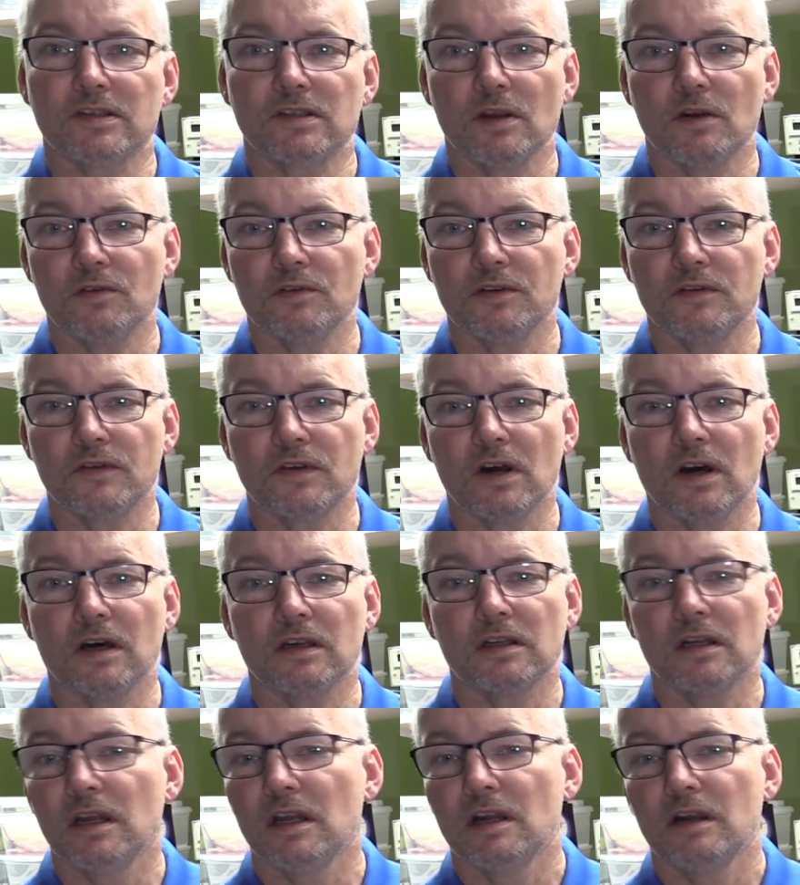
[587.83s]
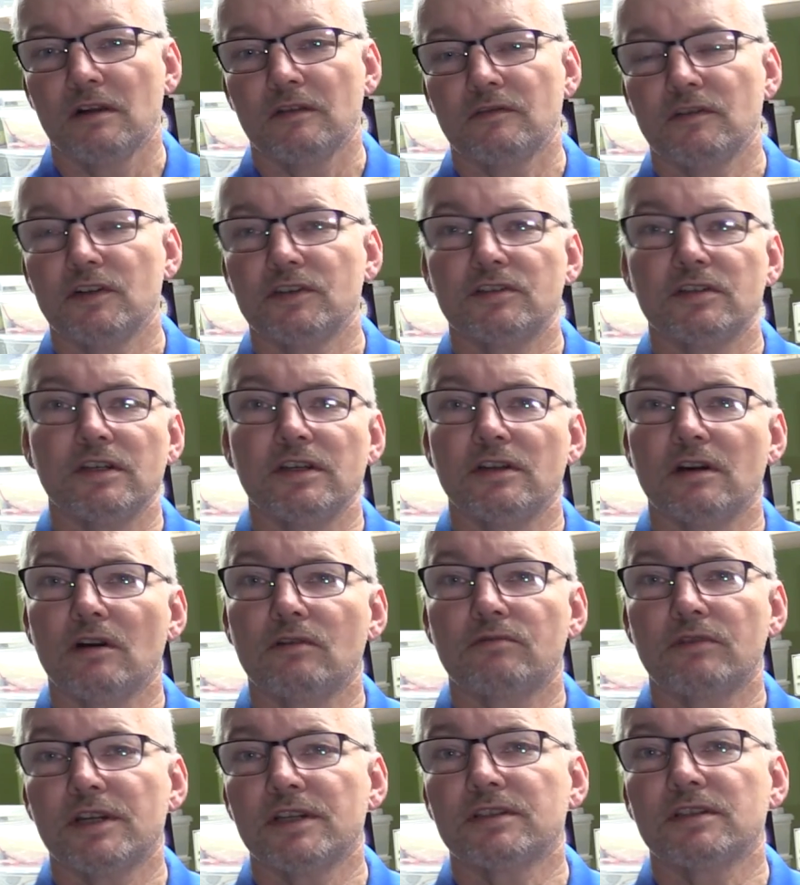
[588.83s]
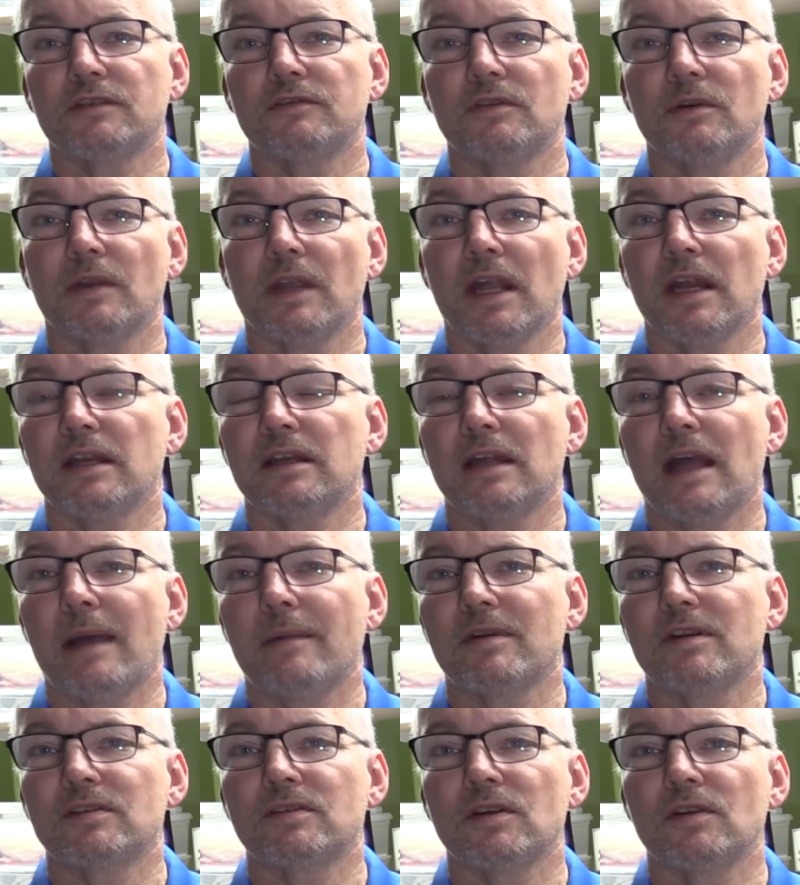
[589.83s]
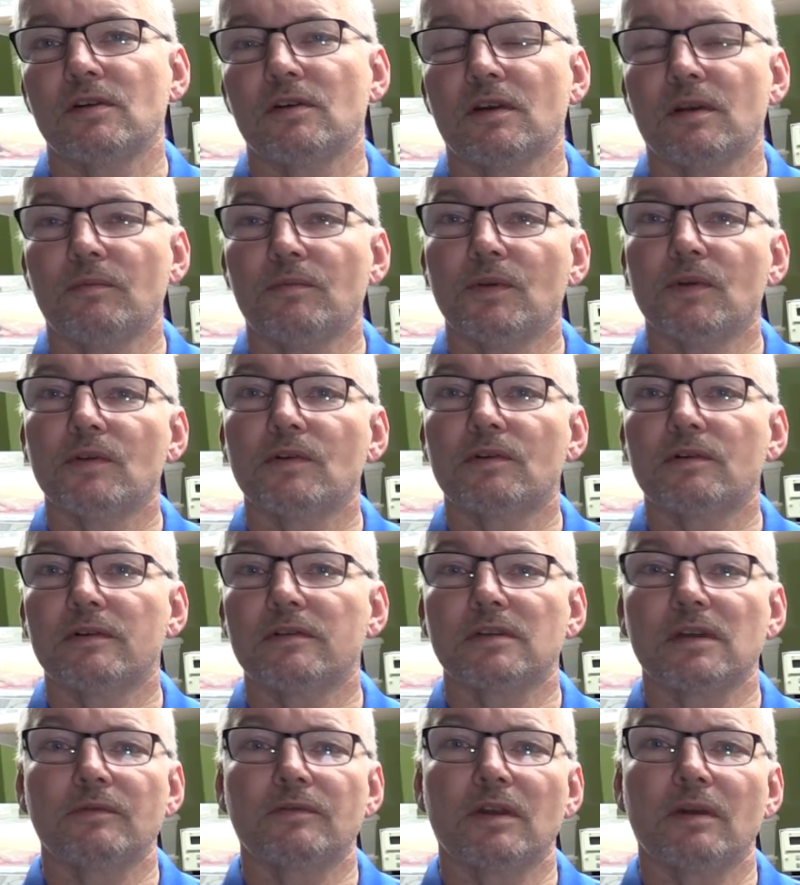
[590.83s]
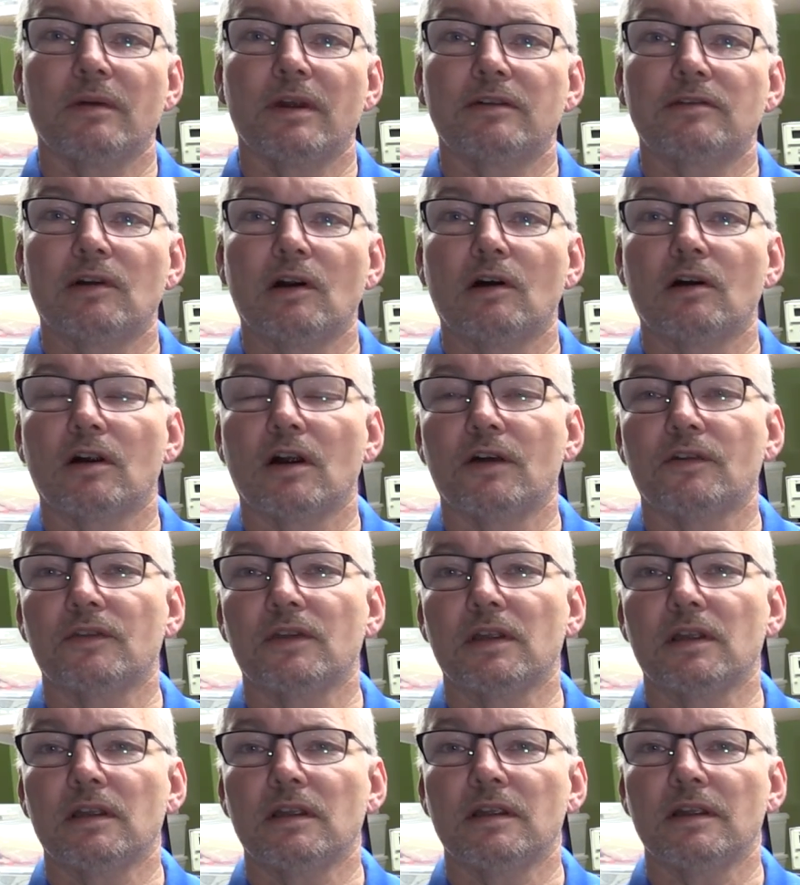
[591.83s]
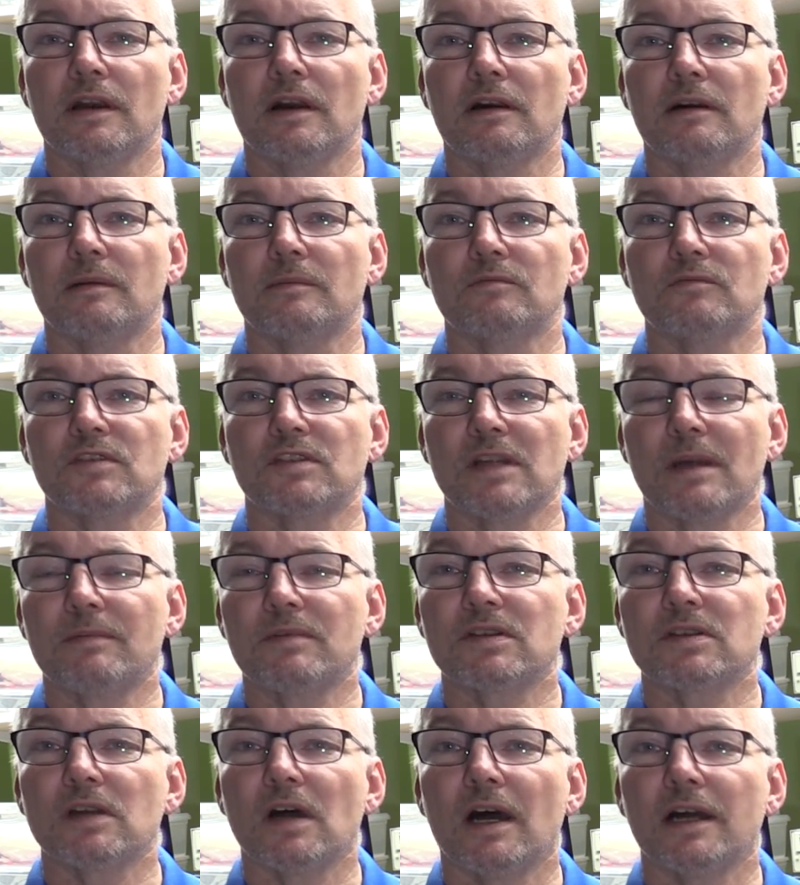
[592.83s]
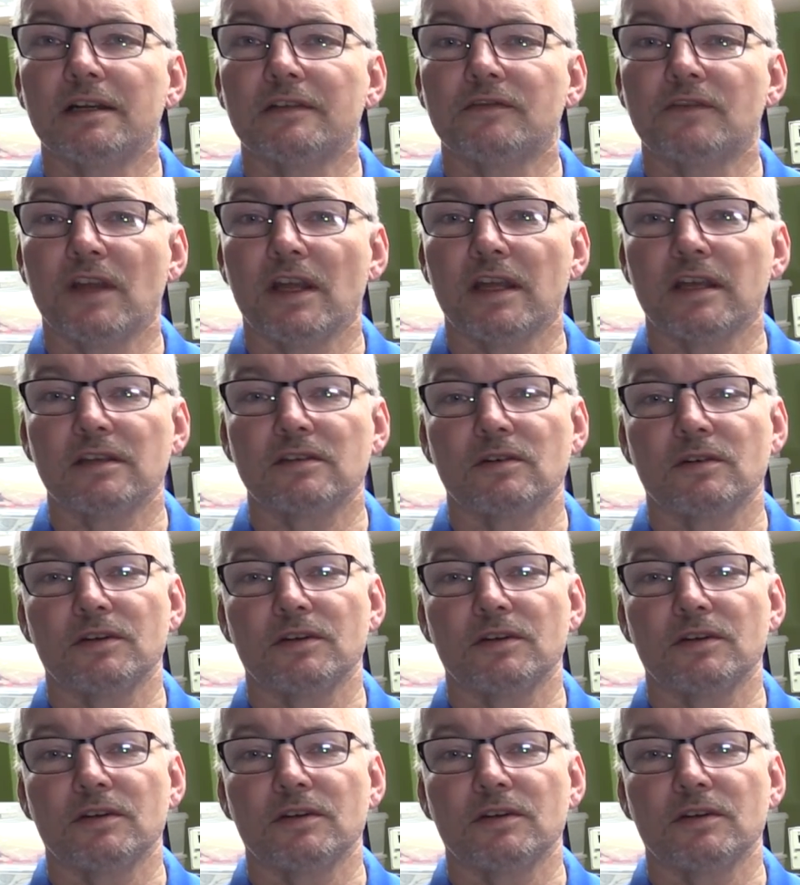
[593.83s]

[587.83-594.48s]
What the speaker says: So you've got virtually no risk of doing any damage to your computer if something went wrong on the stepper side of things,